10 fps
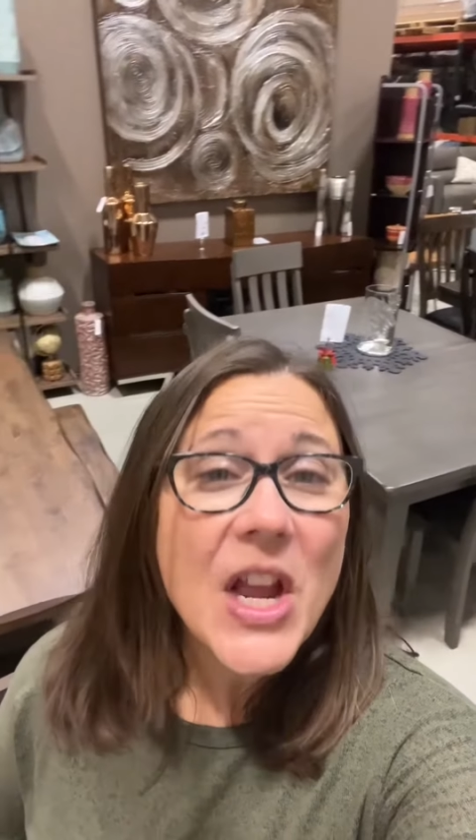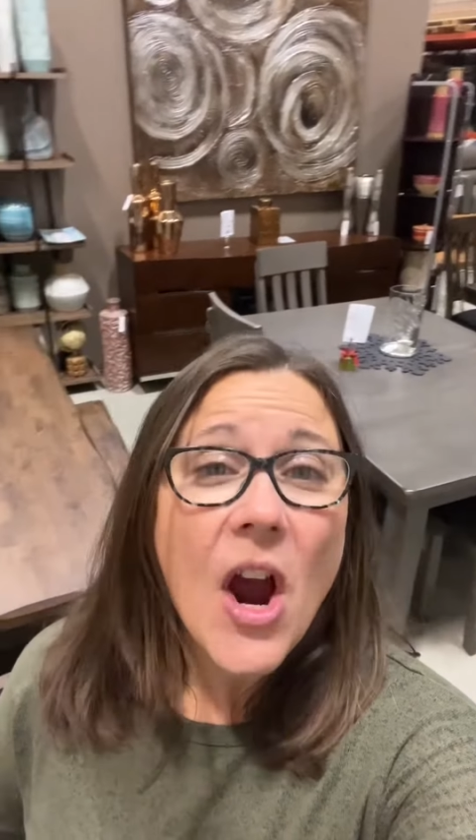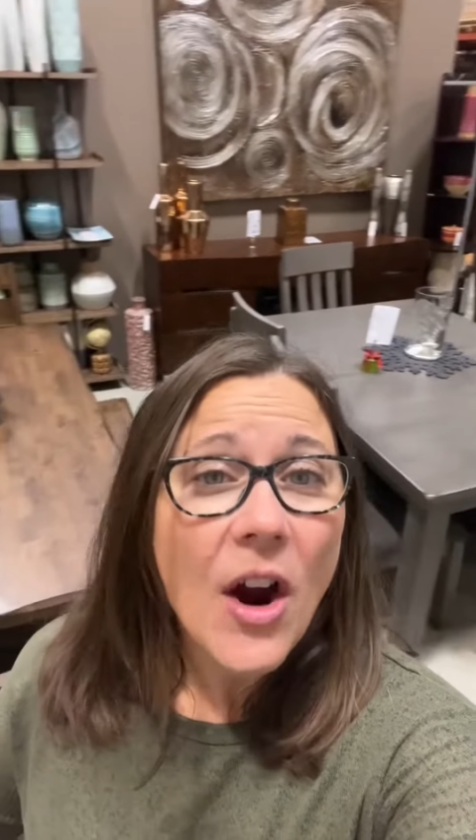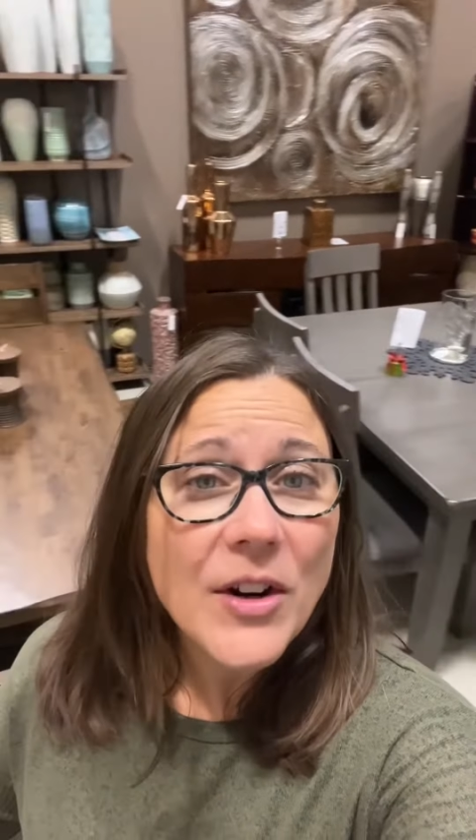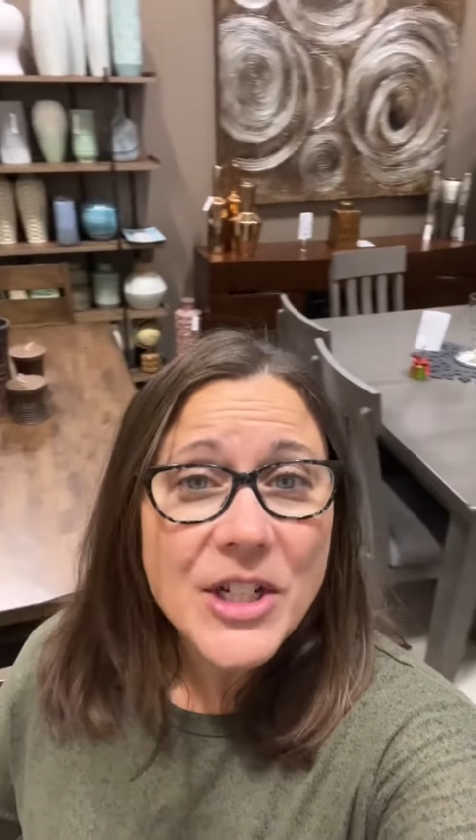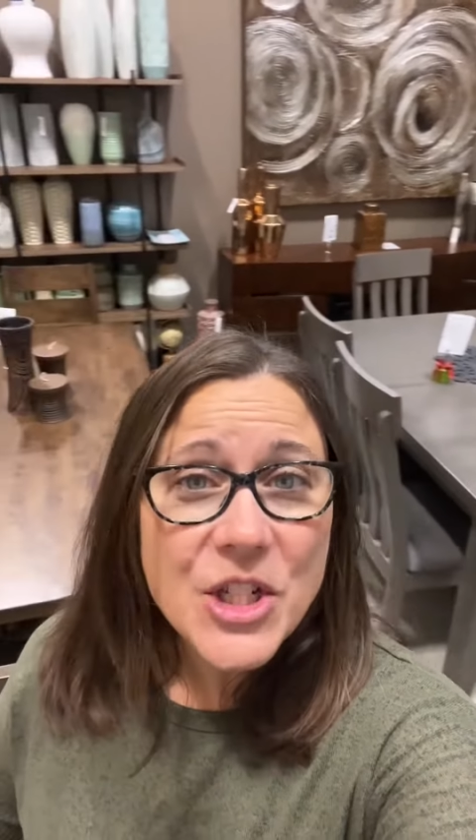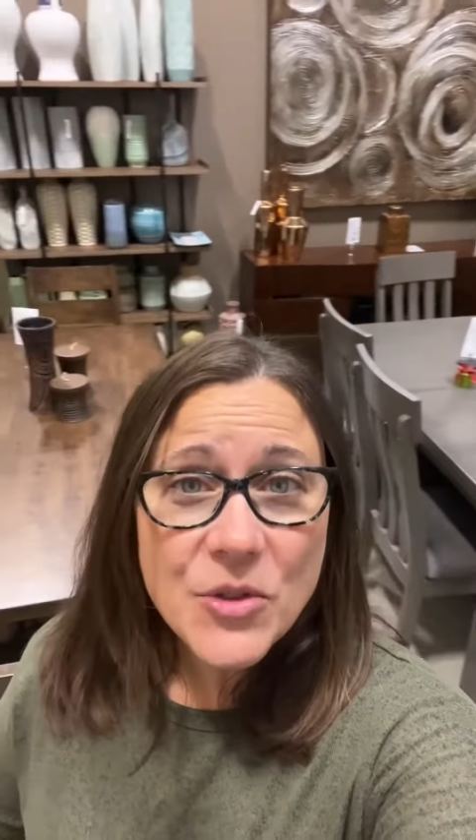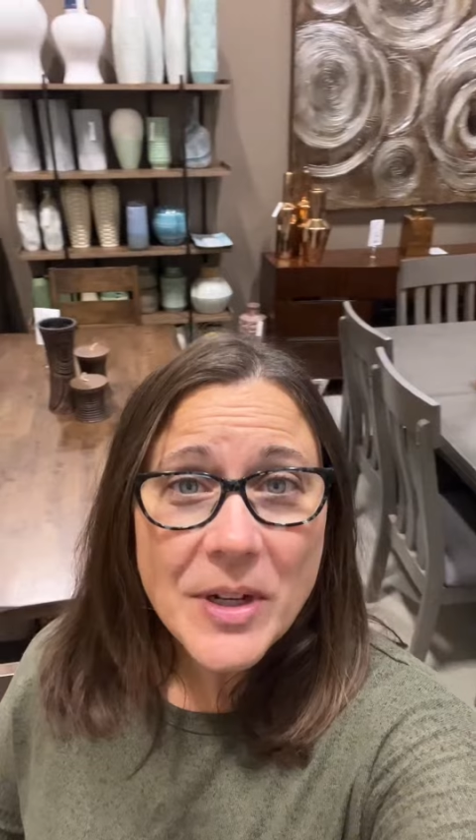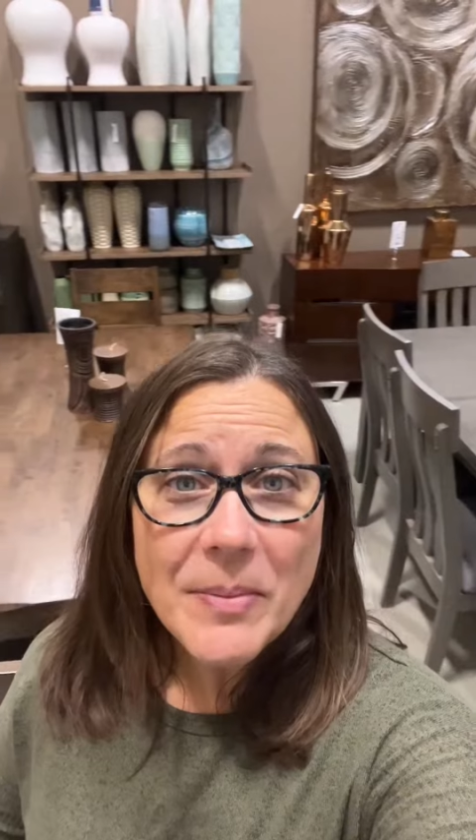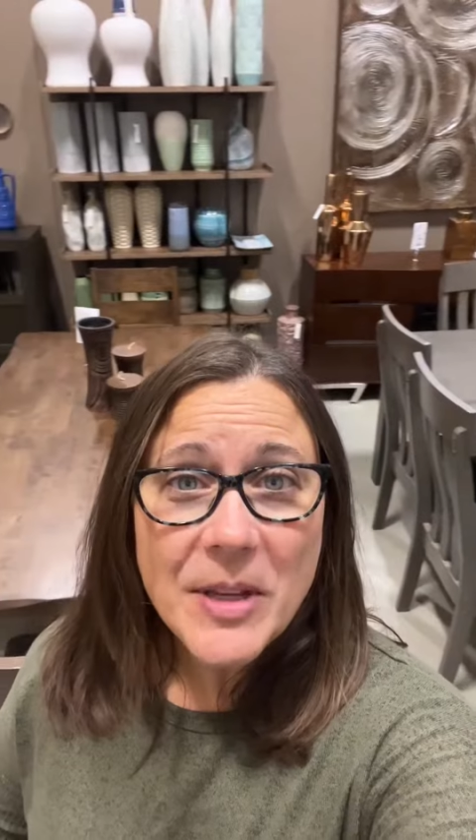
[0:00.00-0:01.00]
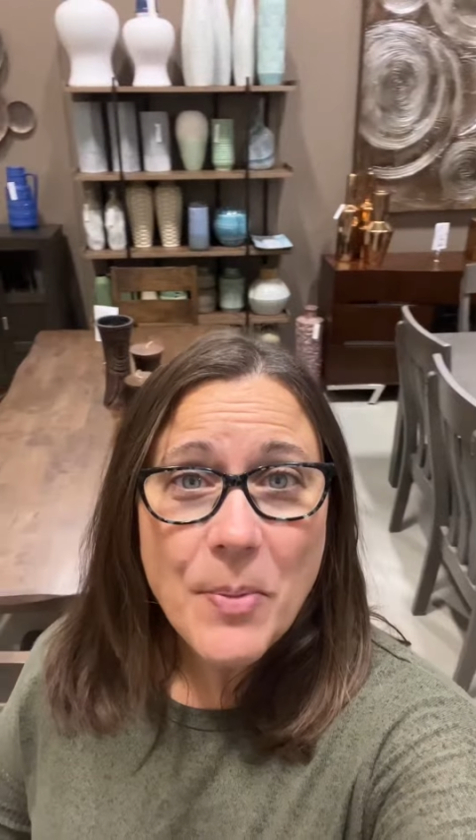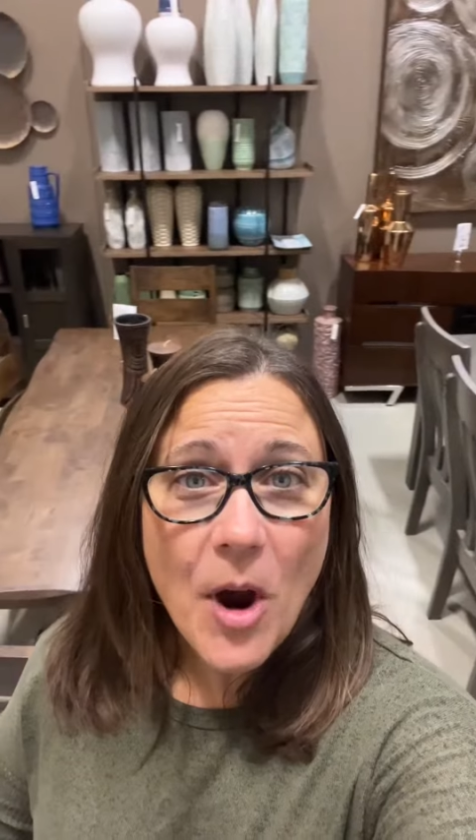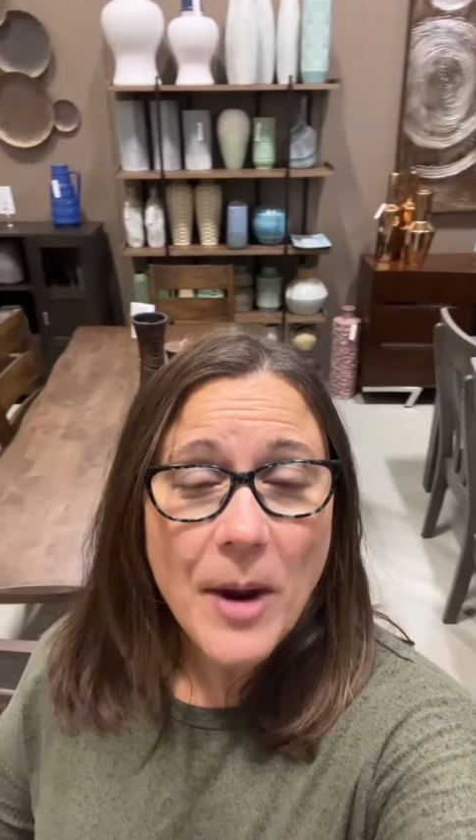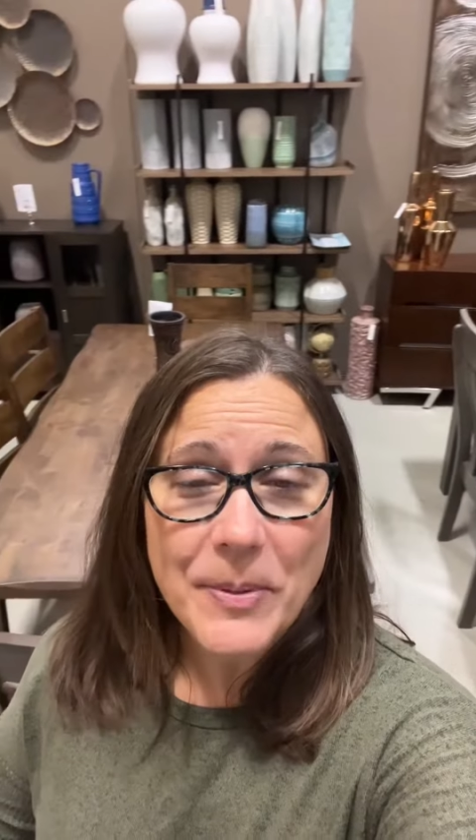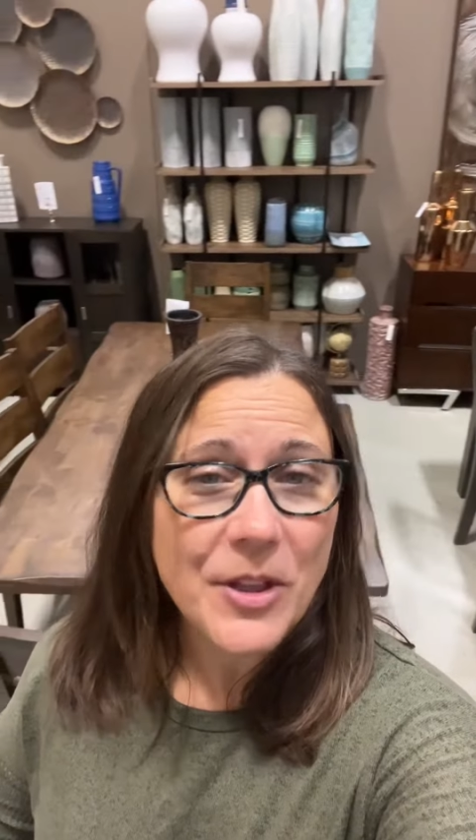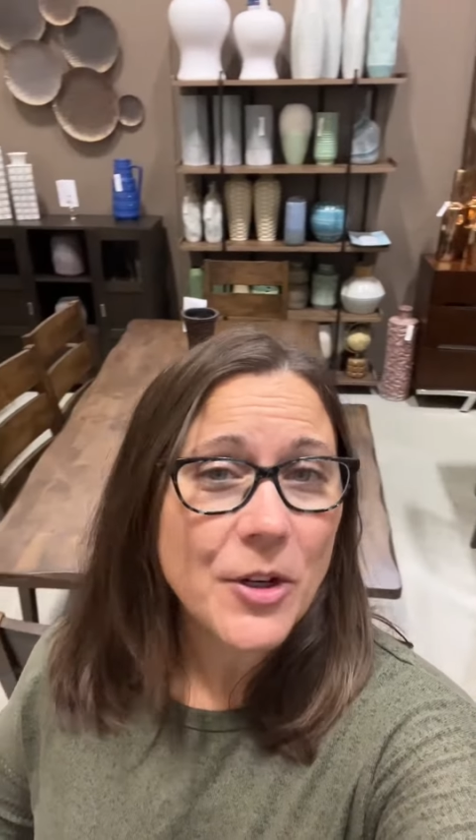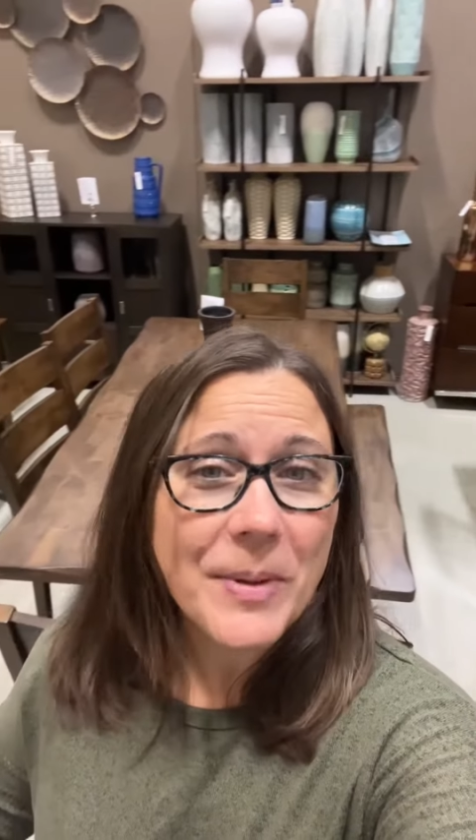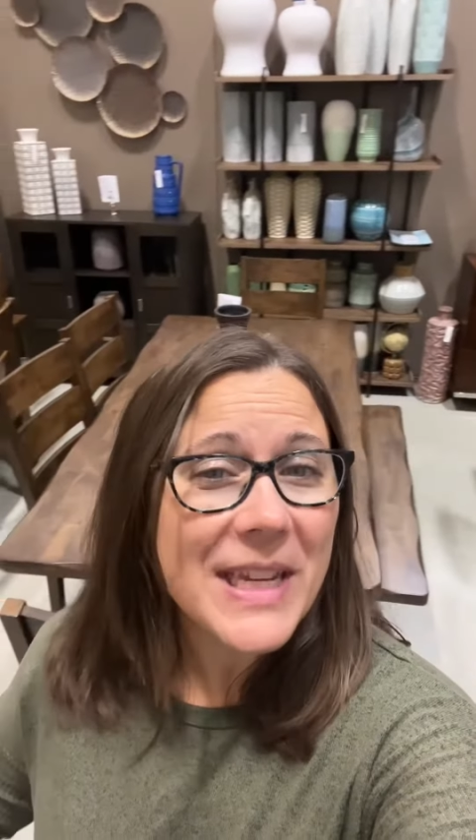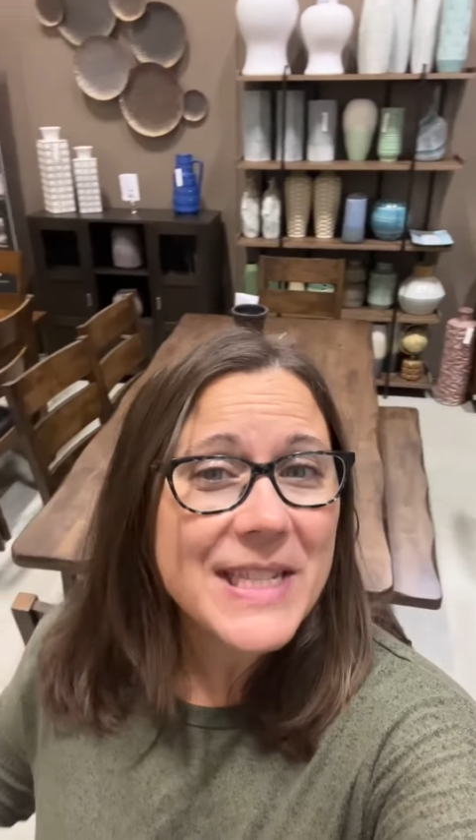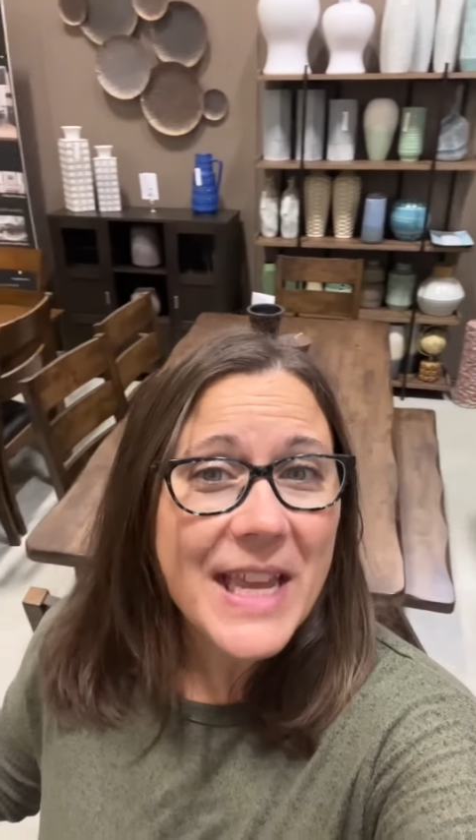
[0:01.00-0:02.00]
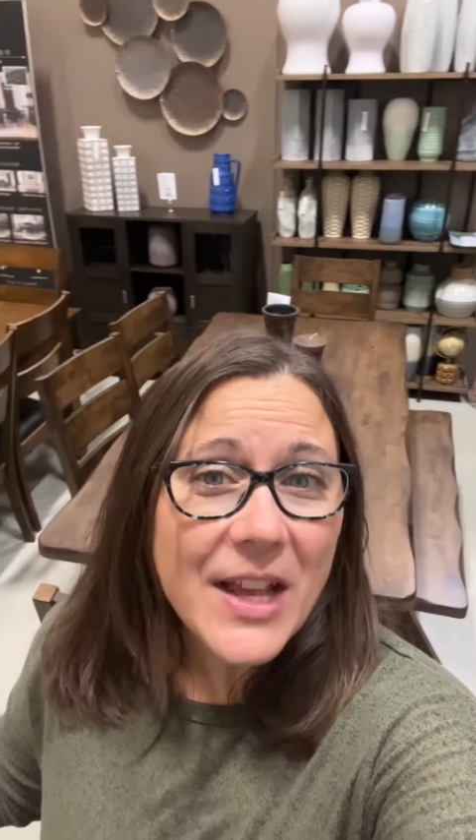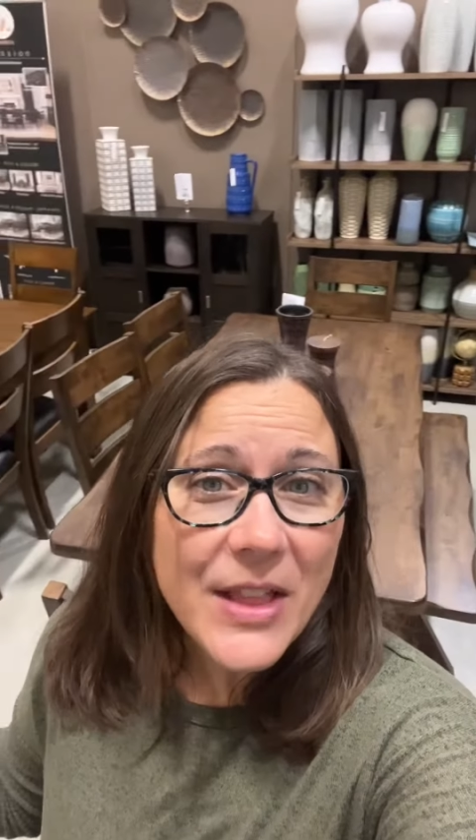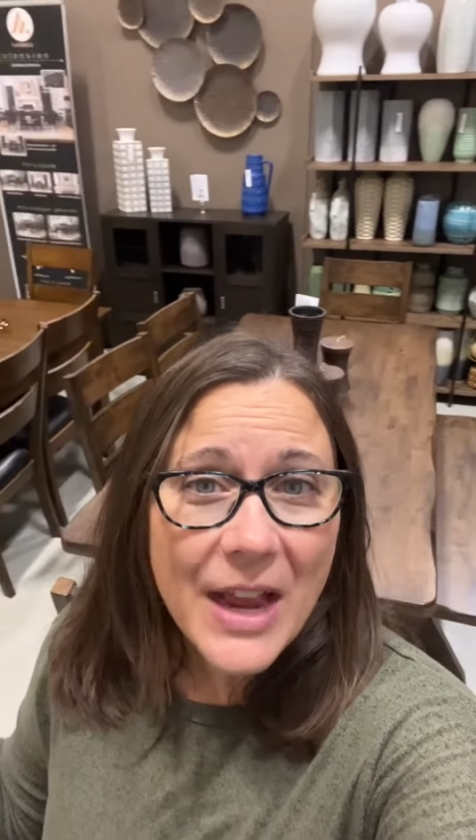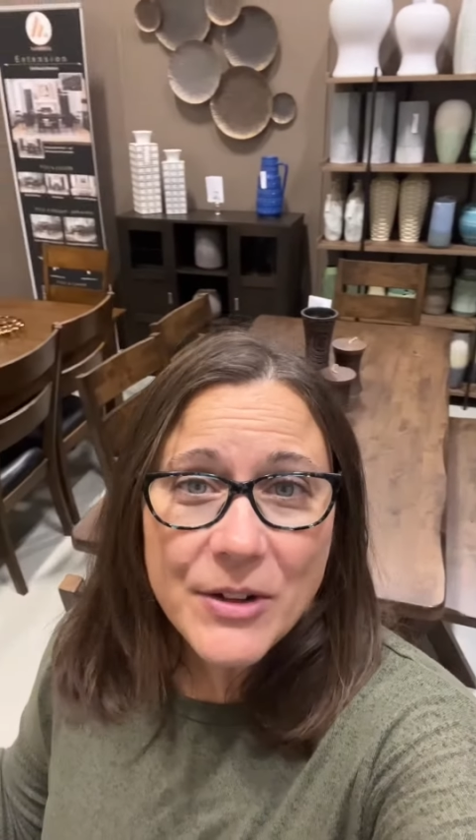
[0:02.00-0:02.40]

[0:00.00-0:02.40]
are extremely popular because they allow